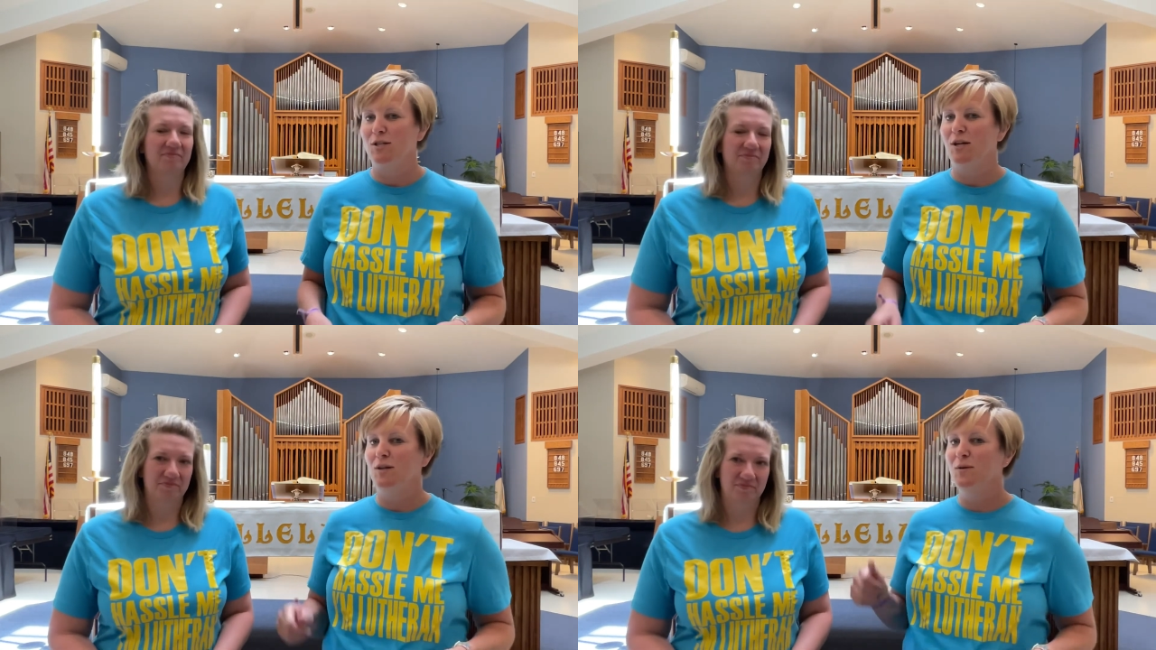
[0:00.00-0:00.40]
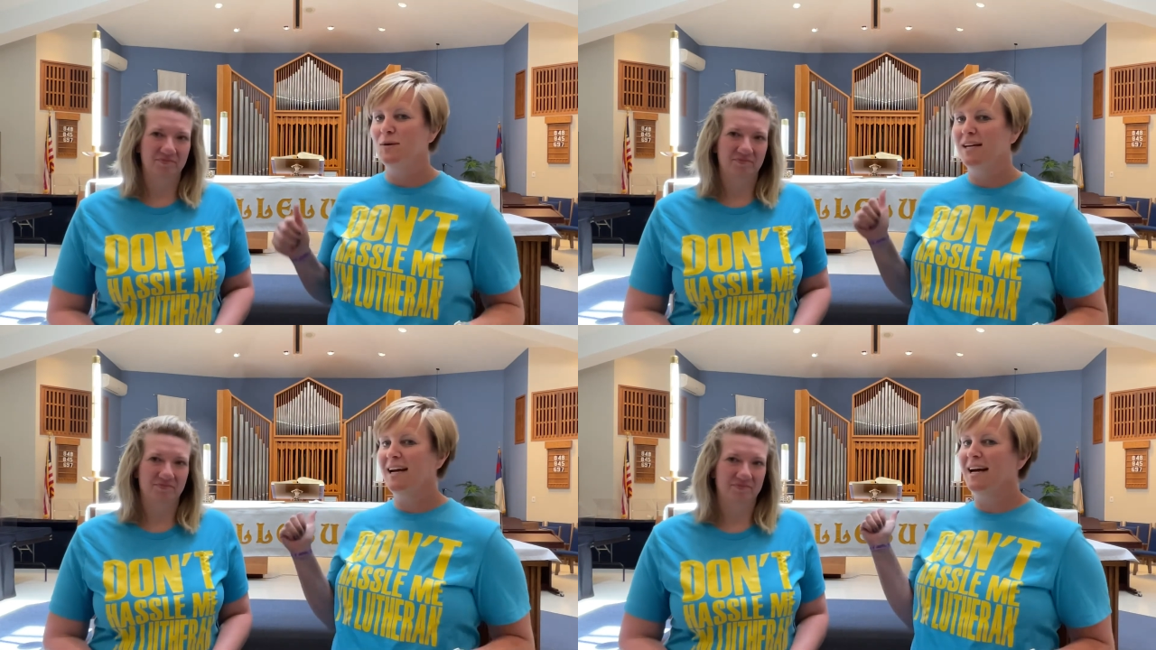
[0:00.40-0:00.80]
Speaker 1: you
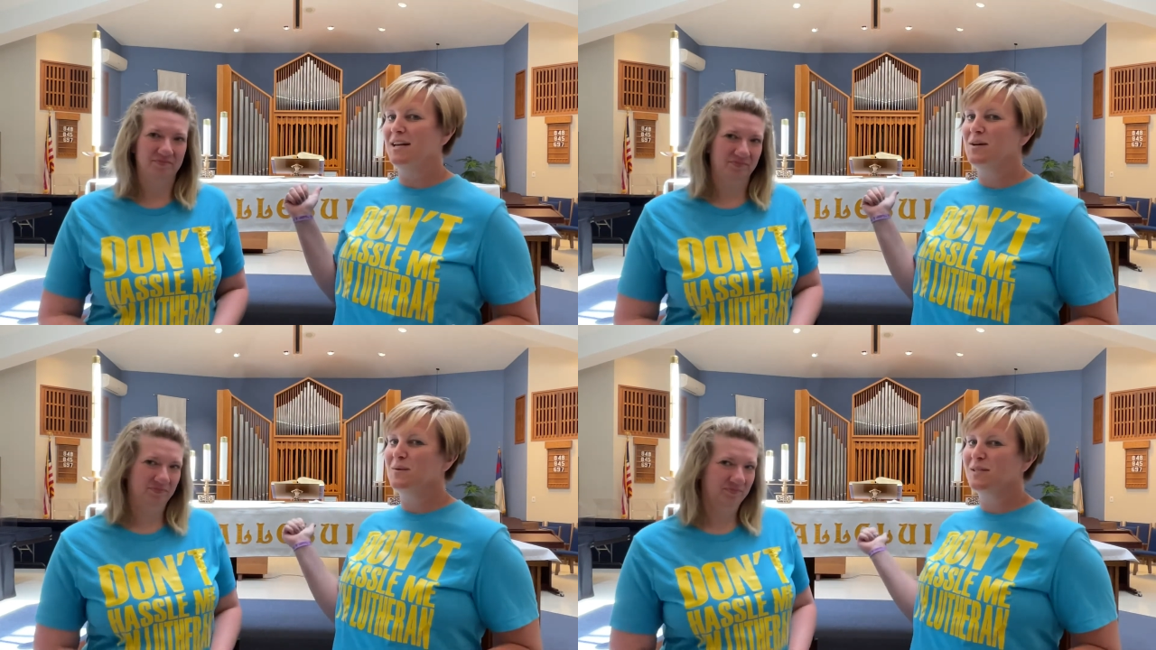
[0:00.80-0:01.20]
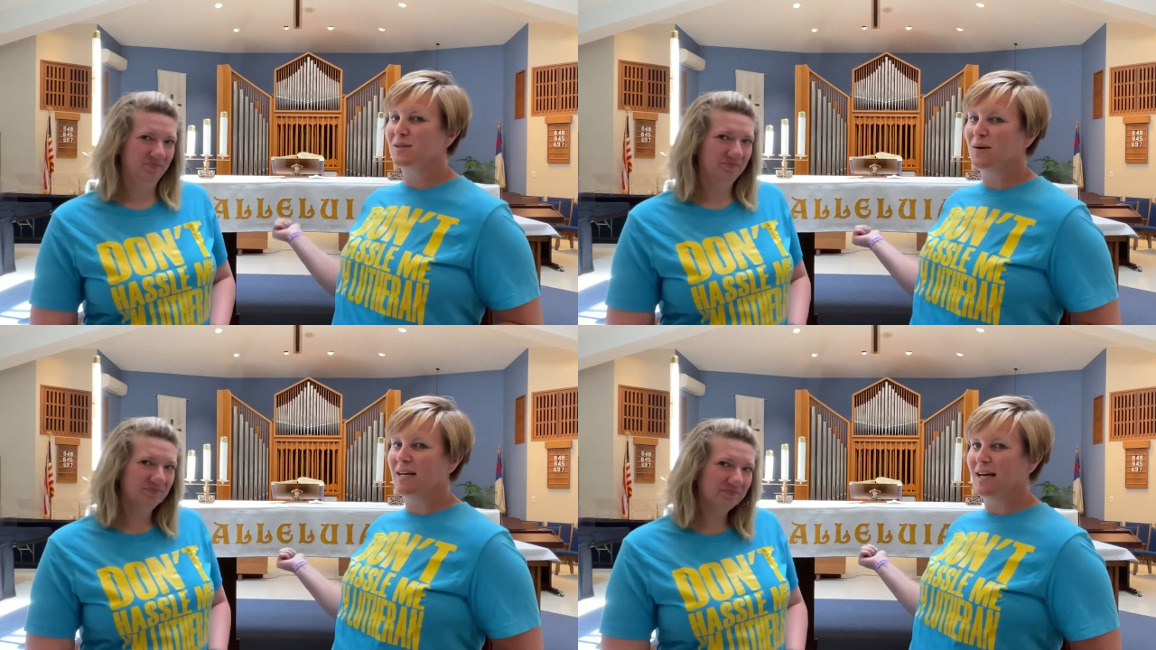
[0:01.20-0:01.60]
can kind of know what's
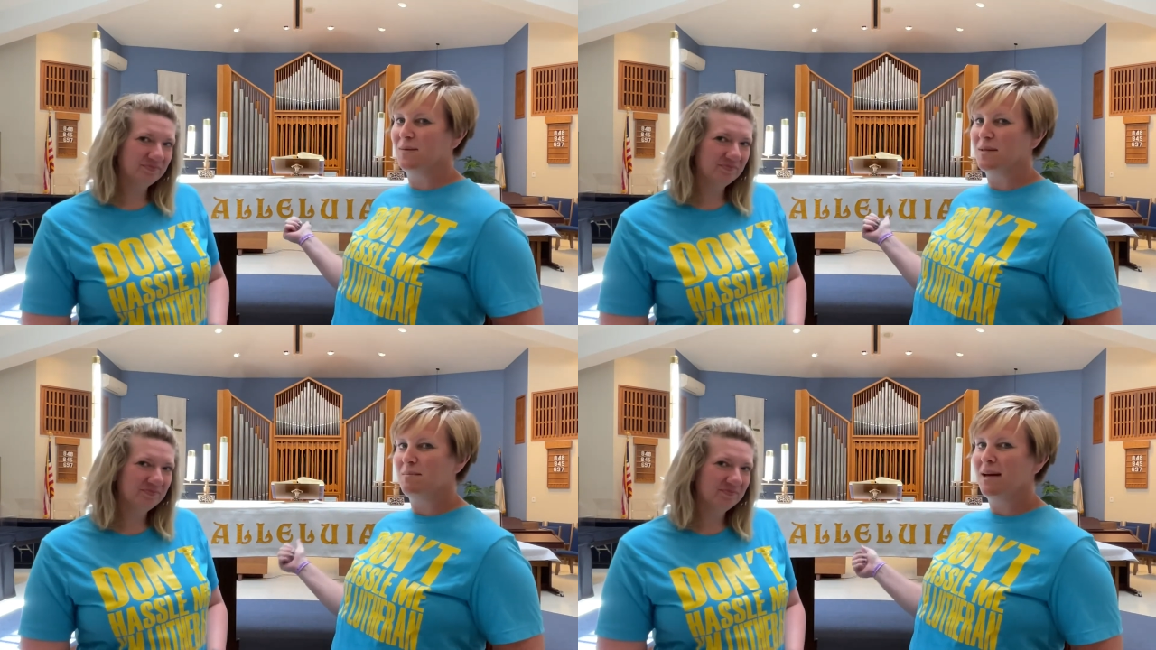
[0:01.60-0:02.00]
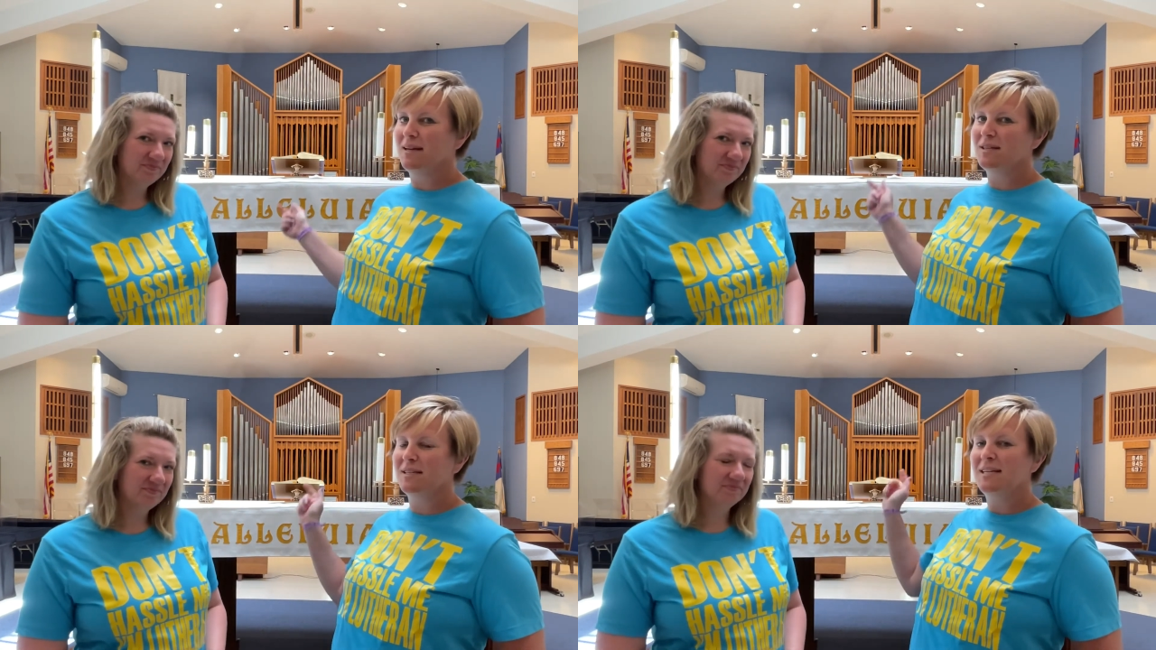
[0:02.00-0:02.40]
going on with the
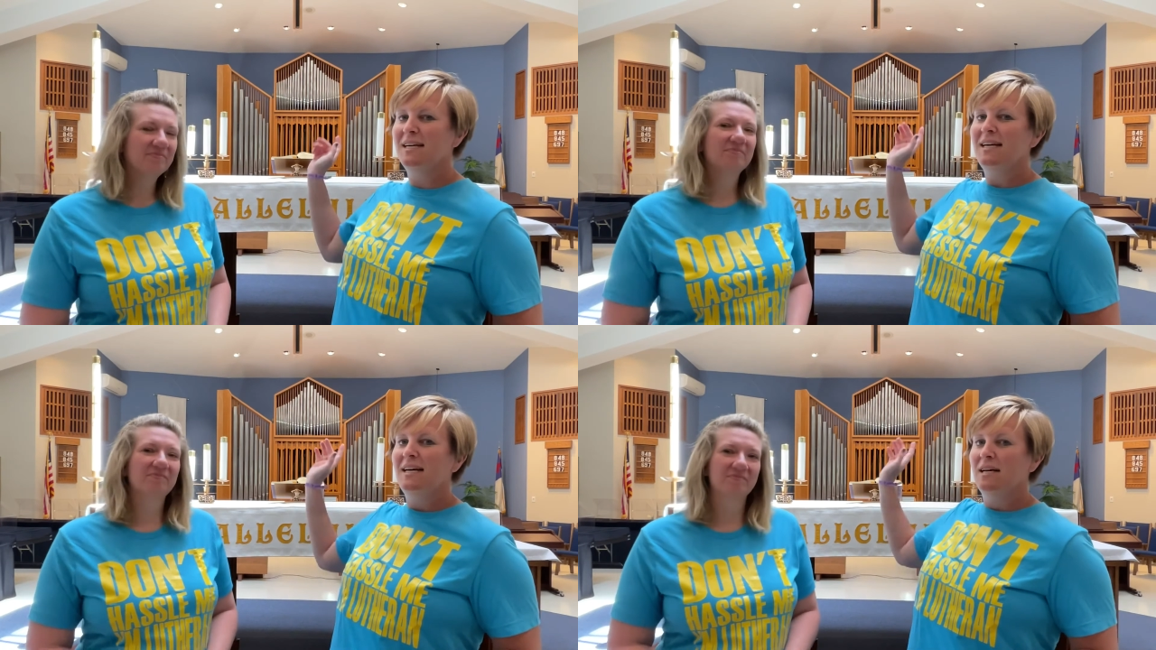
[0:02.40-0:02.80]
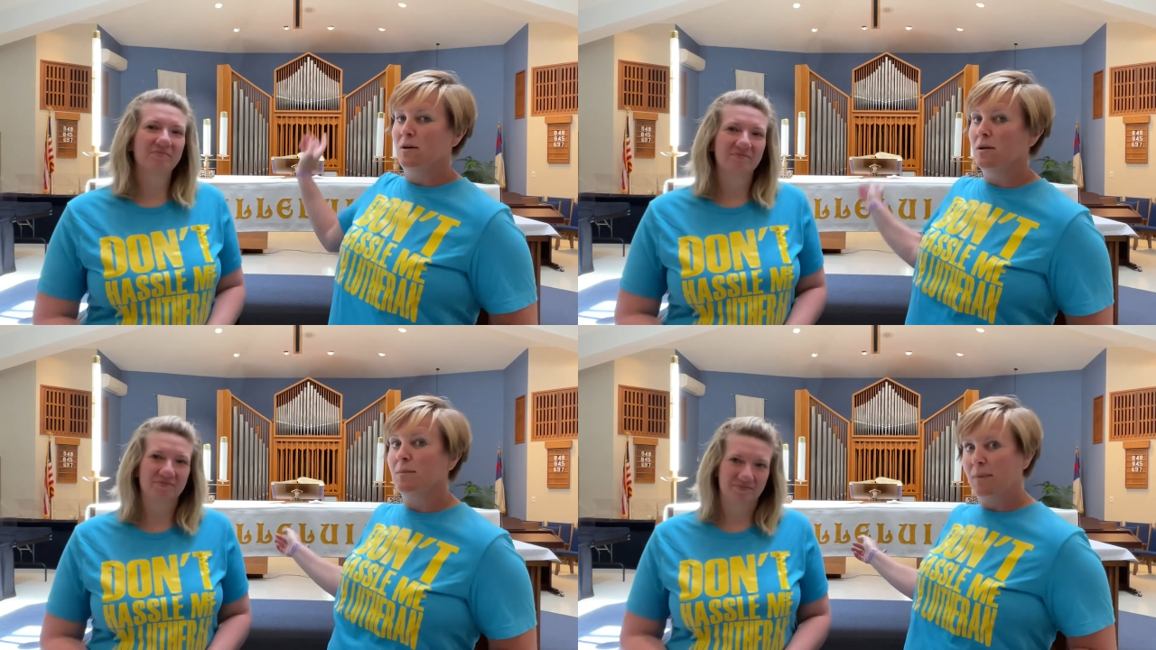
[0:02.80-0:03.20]
banner
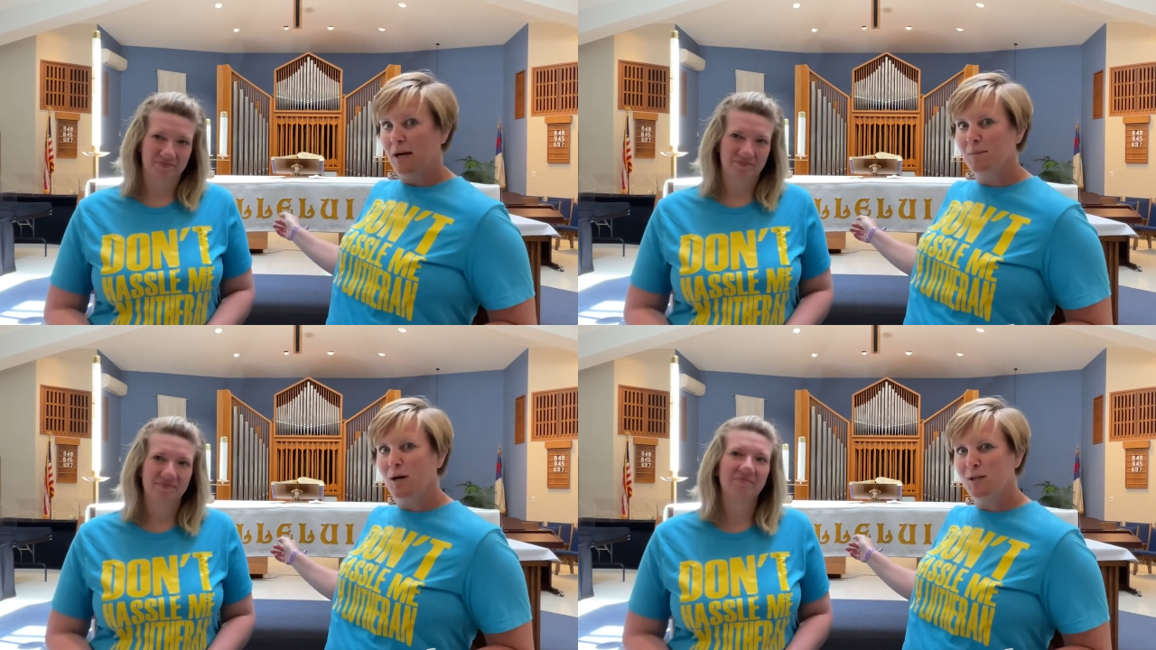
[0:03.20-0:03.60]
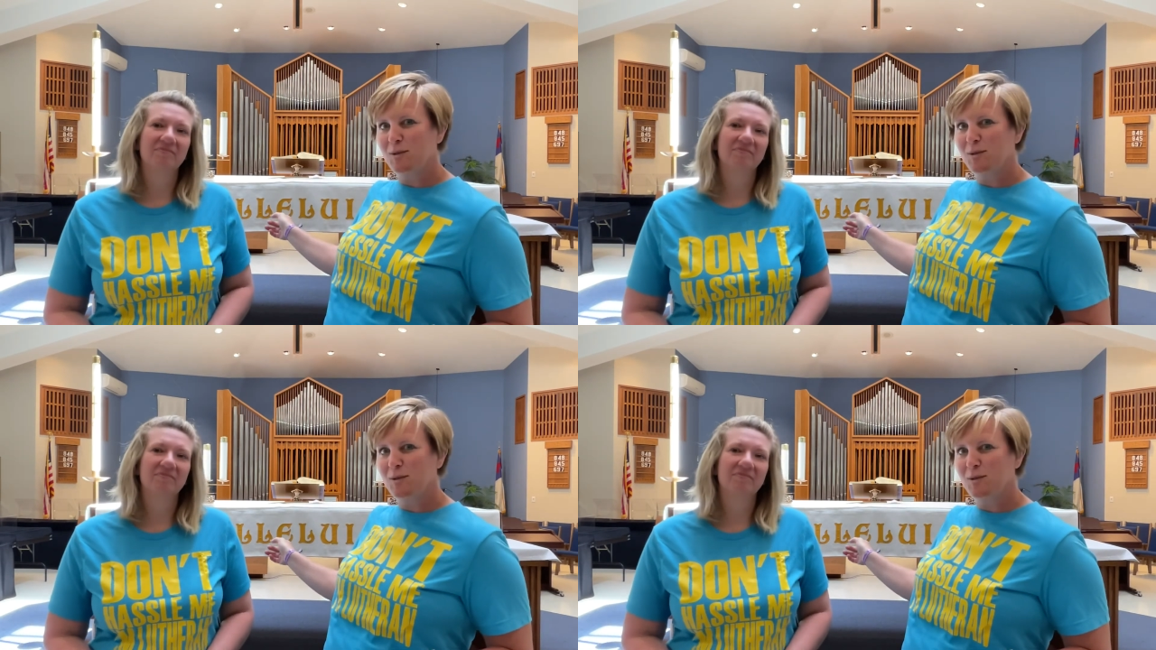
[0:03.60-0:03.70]
or the parament, altar